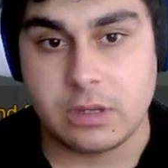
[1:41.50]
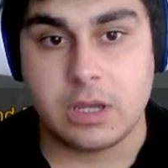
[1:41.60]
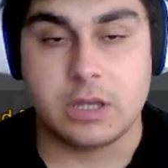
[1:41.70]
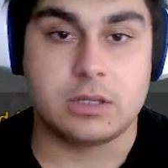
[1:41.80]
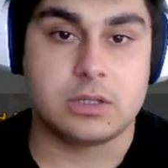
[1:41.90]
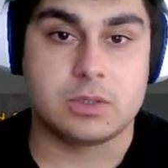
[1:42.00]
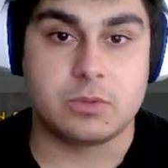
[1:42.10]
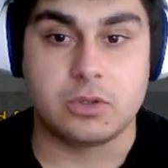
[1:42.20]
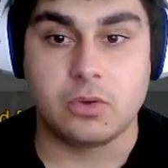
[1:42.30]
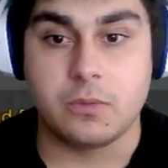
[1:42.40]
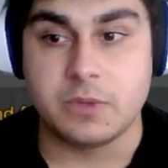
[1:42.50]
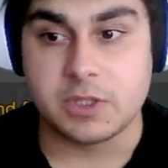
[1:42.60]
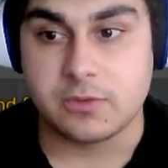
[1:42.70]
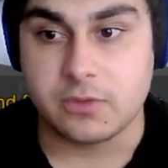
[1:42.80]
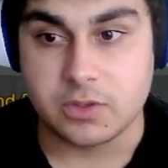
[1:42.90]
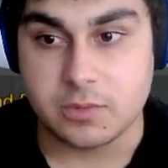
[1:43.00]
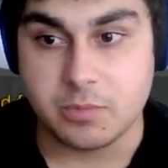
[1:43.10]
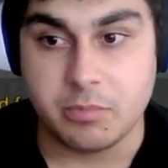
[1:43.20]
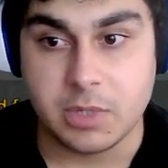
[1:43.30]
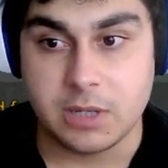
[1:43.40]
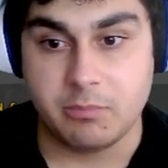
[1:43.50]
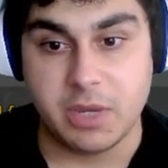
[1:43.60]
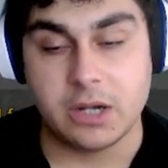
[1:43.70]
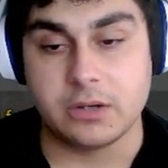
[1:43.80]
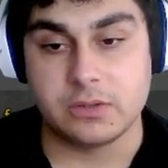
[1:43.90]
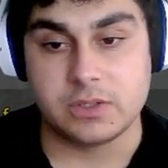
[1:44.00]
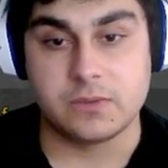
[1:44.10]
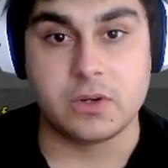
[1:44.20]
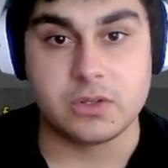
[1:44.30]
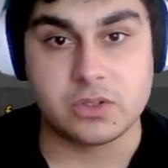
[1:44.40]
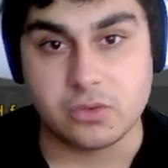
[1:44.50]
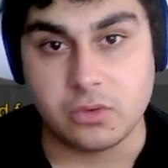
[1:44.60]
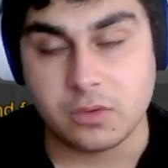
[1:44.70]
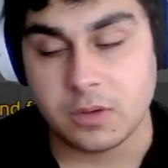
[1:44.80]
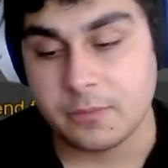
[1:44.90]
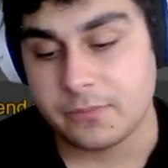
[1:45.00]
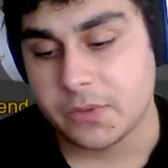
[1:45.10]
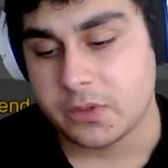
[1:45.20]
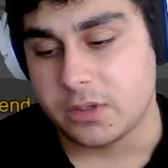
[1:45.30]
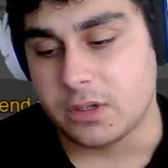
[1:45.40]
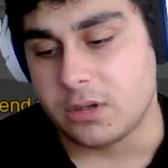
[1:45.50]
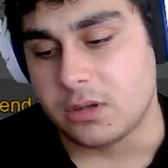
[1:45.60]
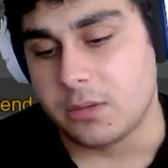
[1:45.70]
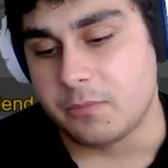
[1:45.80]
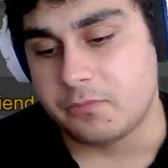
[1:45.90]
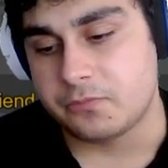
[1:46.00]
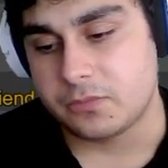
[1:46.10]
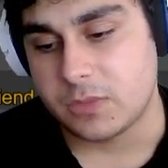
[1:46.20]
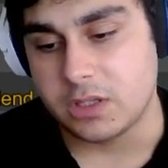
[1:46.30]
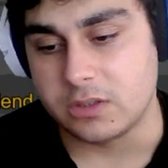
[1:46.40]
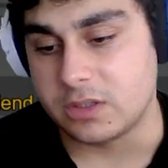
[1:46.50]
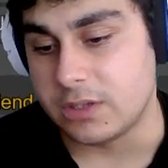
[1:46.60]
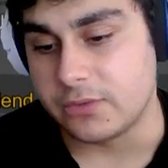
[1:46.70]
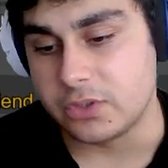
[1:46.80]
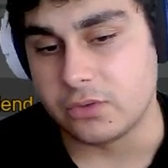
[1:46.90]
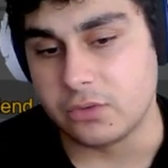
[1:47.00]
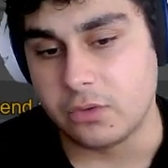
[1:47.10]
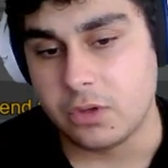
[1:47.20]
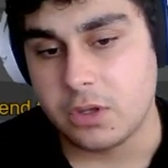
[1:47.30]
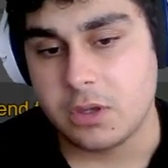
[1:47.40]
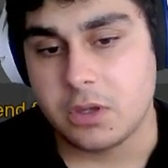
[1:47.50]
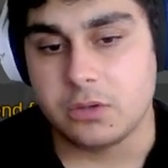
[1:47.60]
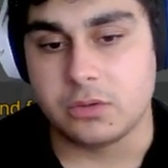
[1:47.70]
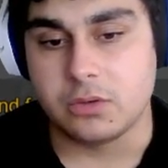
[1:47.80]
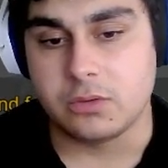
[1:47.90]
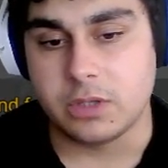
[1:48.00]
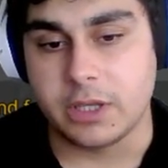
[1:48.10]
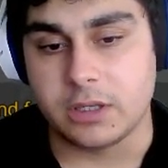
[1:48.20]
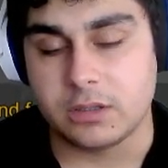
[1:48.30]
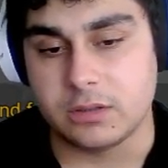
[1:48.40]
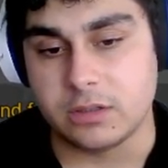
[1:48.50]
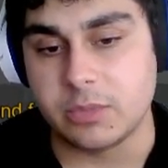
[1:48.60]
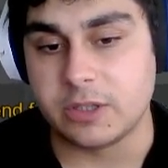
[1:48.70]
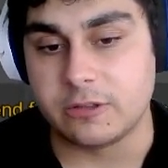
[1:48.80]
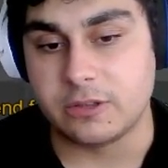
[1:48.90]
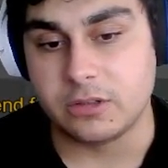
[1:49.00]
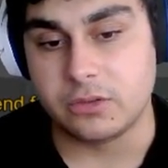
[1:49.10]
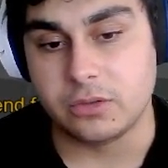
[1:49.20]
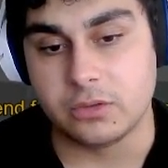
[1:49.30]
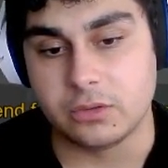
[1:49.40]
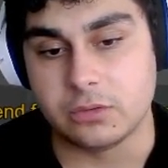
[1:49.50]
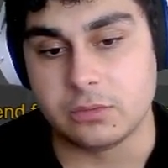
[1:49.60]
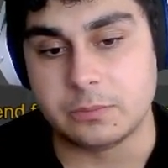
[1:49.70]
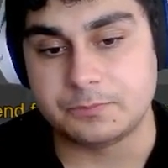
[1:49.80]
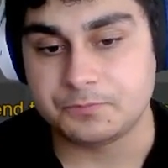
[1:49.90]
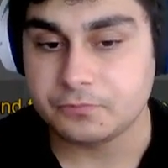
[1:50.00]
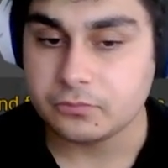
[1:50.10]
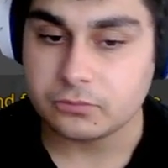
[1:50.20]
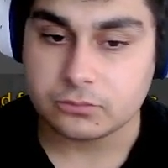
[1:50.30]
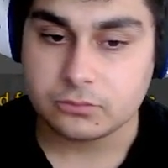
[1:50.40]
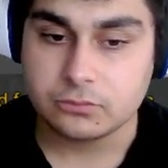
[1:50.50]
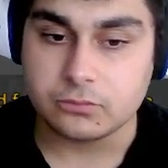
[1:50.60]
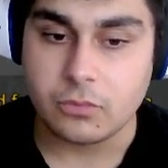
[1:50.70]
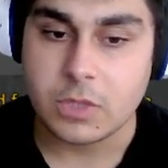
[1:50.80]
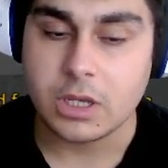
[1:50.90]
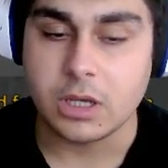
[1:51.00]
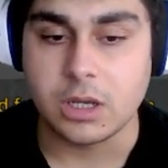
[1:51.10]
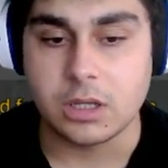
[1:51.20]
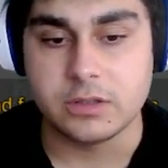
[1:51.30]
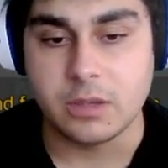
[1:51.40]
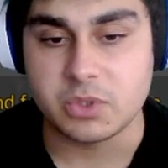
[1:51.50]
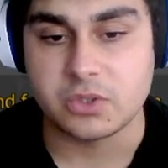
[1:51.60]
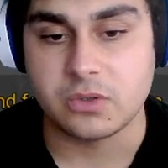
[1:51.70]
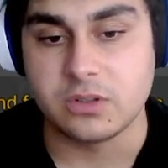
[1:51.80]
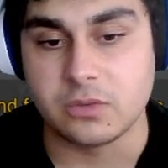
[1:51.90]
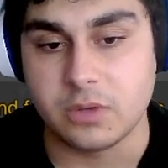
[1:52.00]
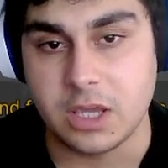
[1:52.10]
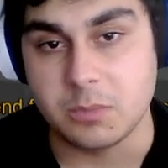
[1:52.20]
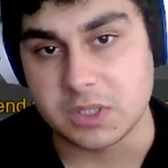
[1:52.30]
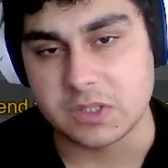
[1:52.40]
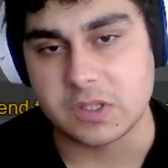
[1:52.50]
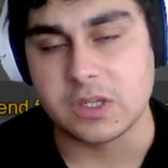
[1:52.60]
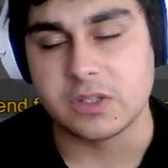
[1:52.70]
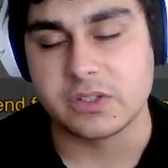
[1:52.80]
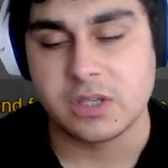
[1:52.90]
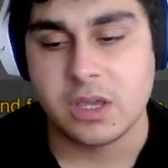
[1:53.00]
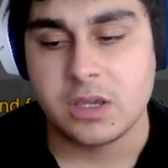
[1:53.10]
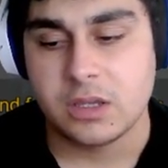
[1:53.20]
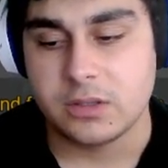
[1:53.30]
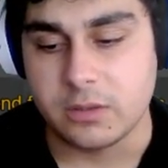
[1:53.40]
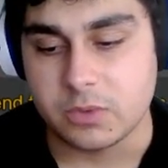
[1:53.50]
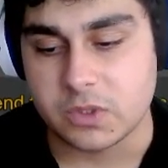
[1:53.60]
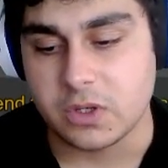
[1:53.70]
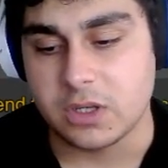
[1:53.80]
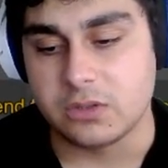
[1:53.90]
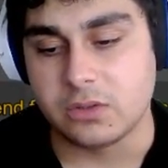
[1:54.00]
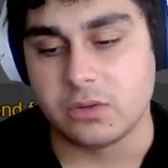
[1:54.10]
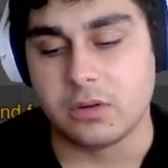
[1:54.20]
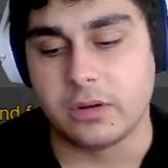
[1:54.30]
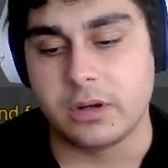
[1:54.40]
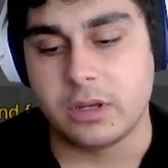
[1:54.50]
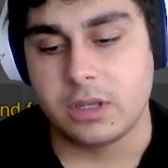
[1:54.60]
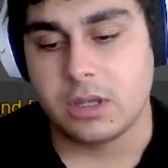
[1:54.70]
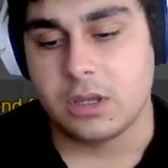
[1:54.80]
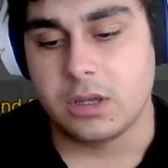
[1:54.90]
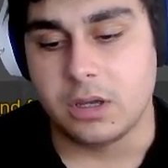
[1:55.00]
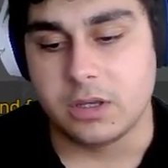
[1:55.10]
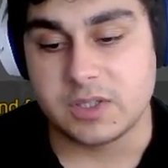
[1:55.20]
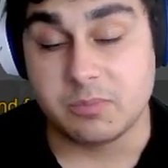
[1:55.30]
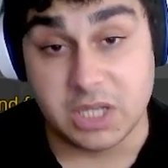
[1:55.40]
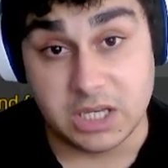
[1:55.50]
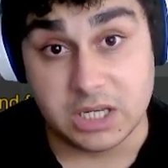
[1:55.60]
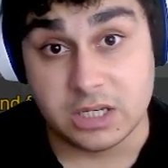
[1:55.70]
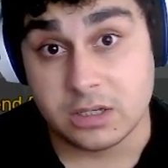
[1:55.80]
I think it's pretty obvious. First, Barret is very strong. It gives you, like the ability to demonstrate your aiming skills, demonstrate your speed,